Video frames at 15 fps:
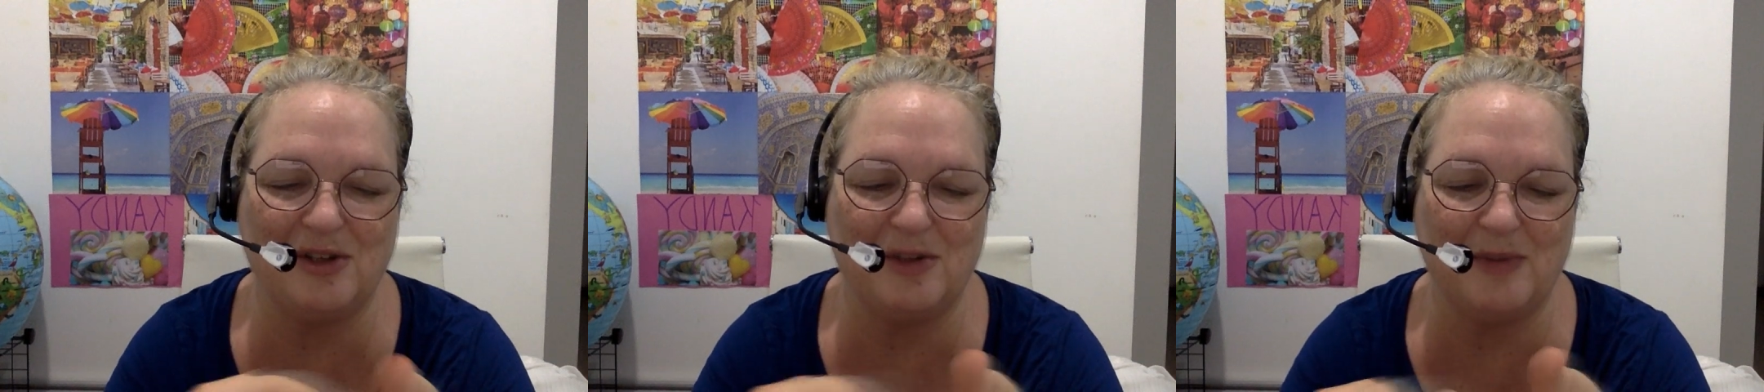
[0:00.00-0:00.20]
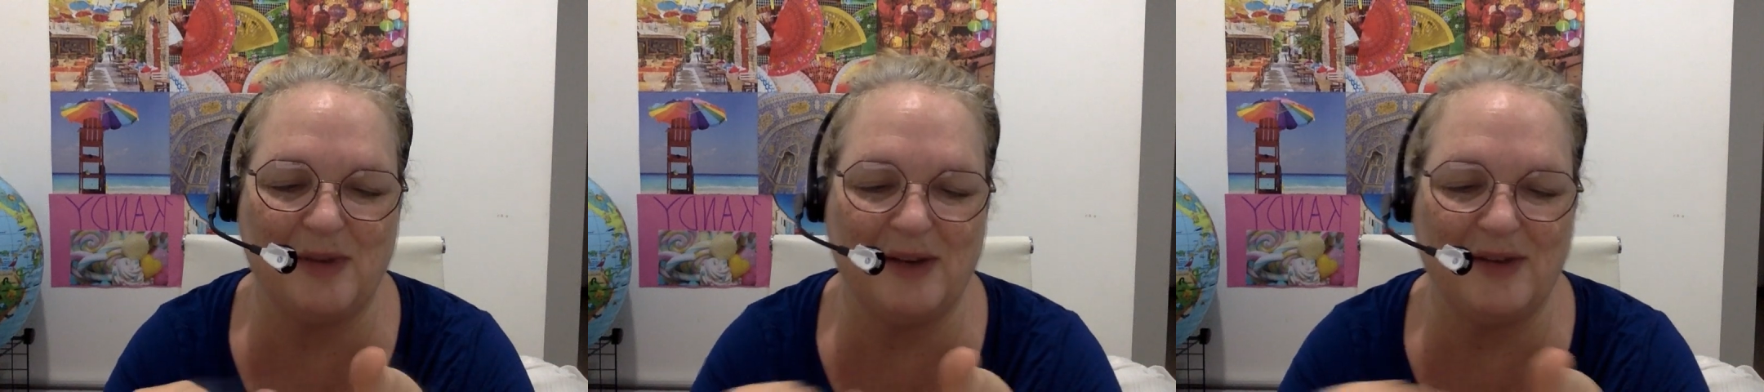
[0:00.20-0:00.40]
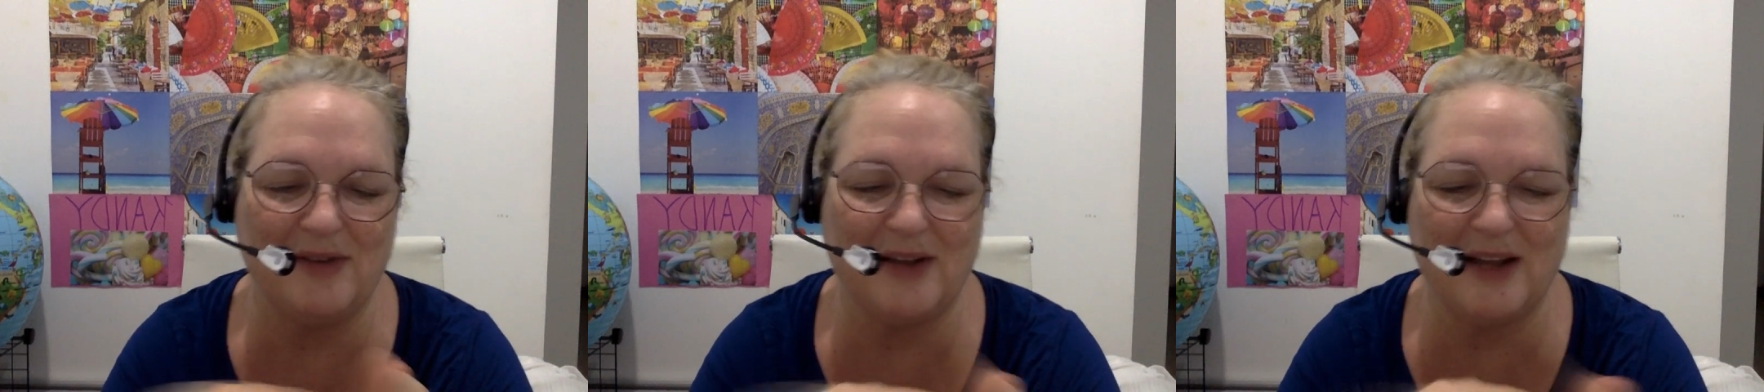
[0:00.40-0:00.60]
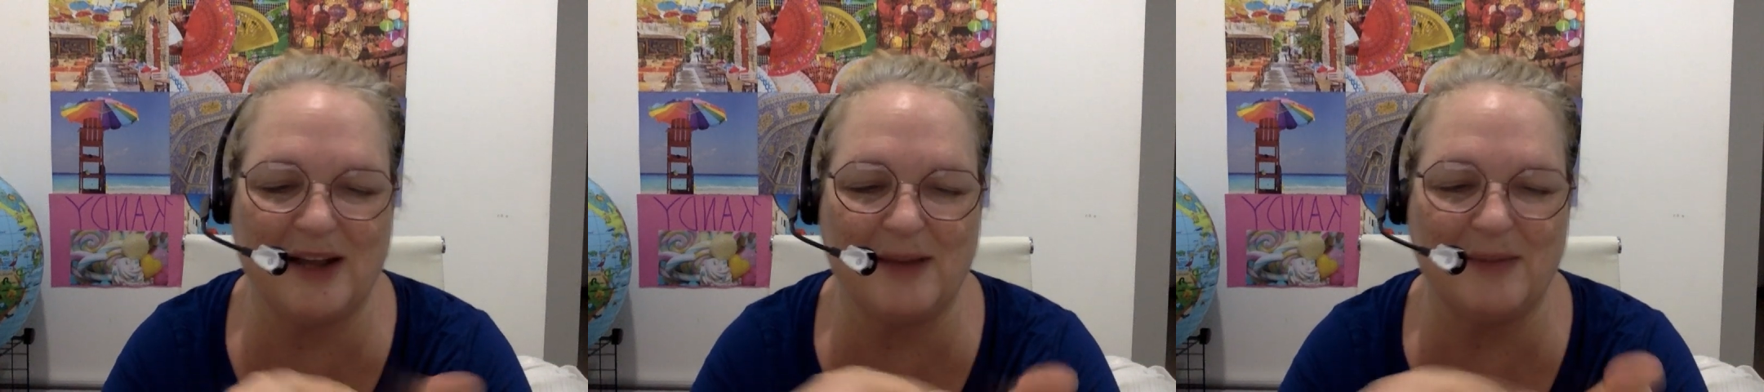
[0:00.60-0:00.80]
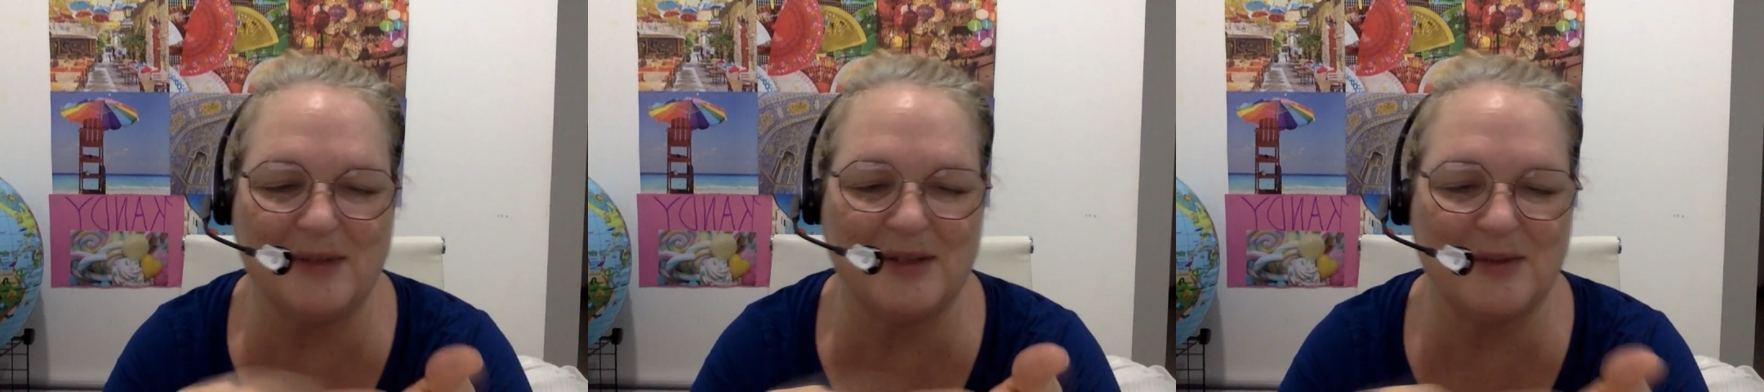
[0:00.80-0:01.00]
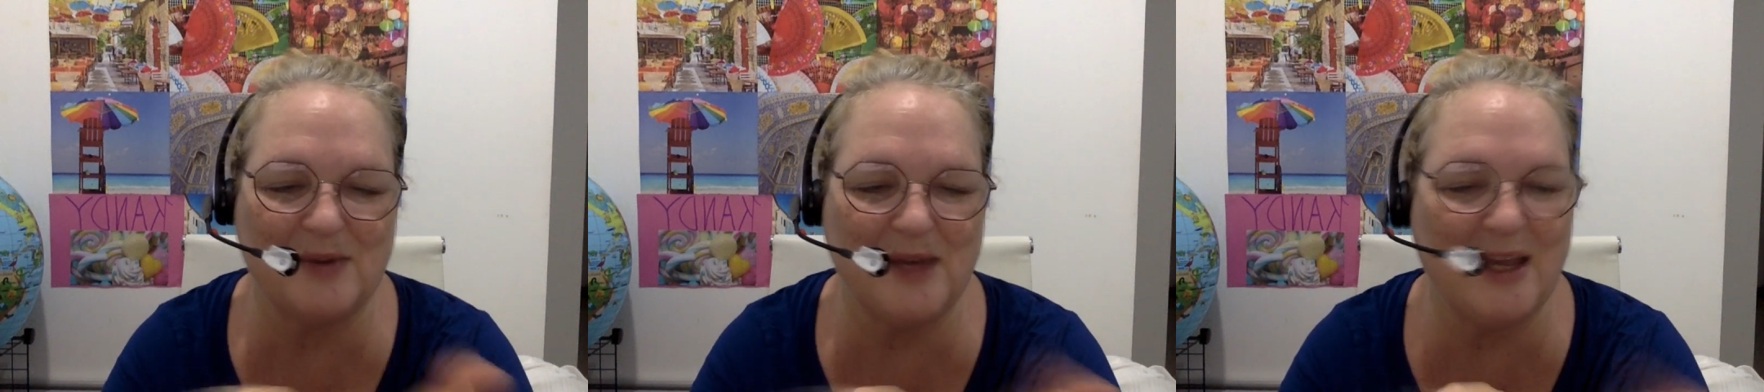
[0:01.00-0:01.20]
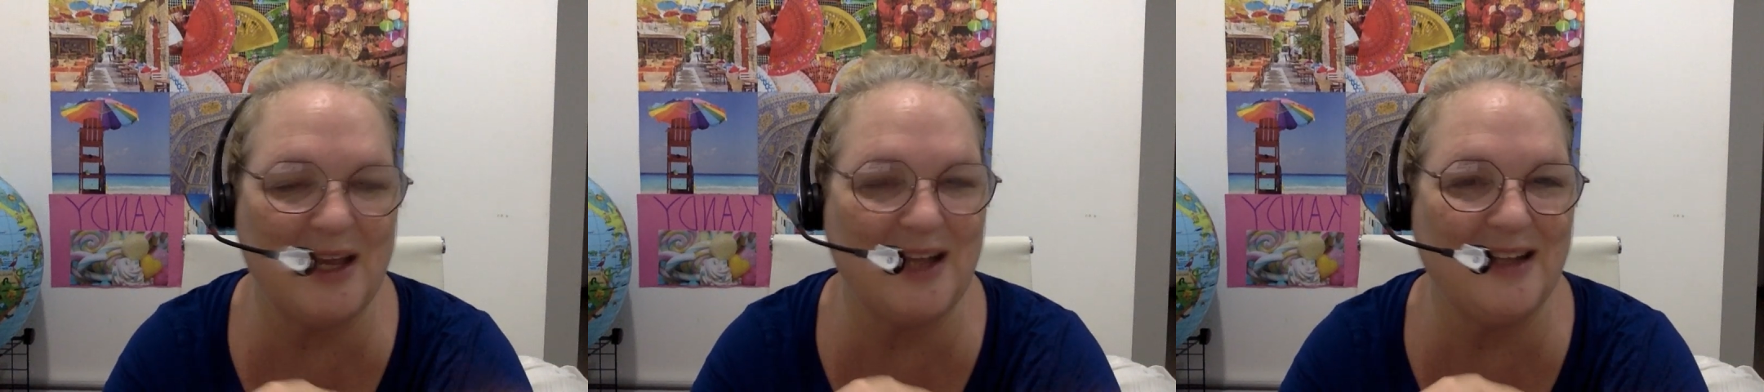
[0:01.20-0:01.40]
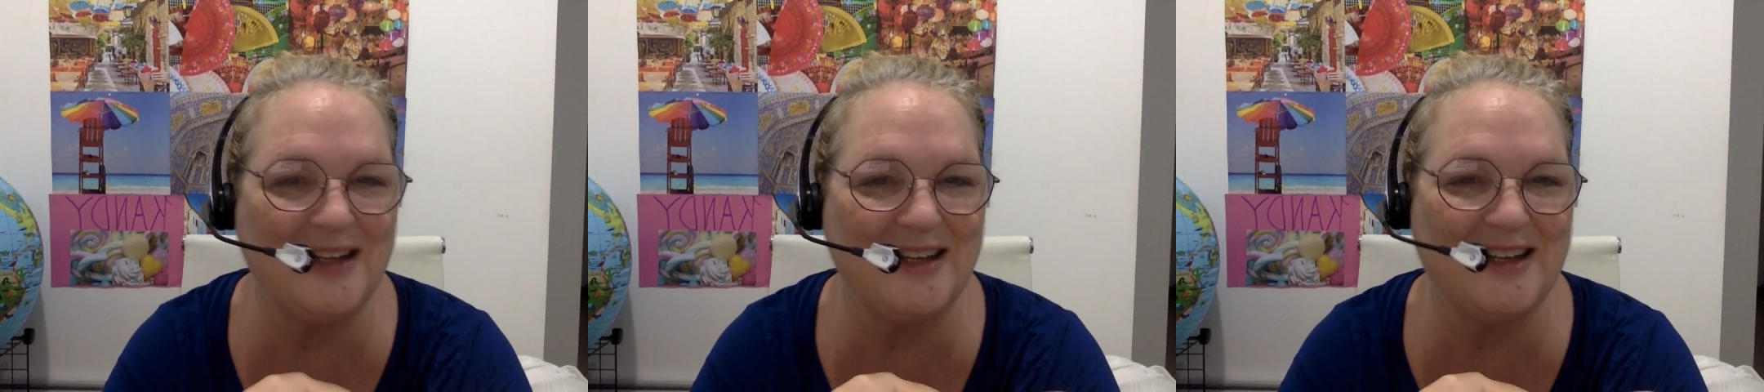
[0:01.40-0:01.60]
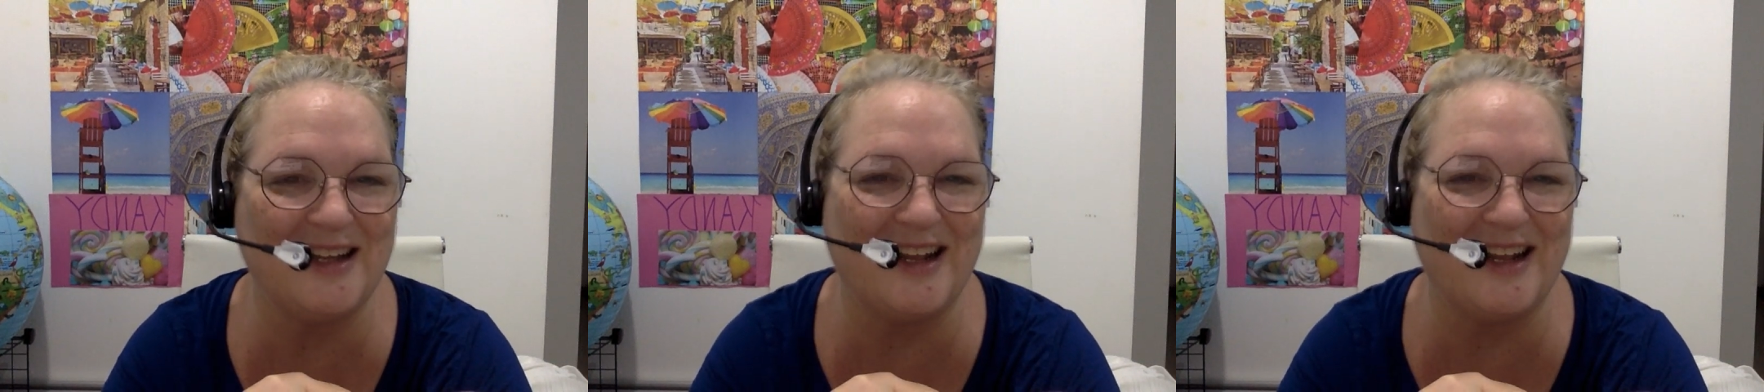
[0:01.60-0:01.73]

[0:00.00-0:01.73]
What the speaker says: you mind if I come this weekend?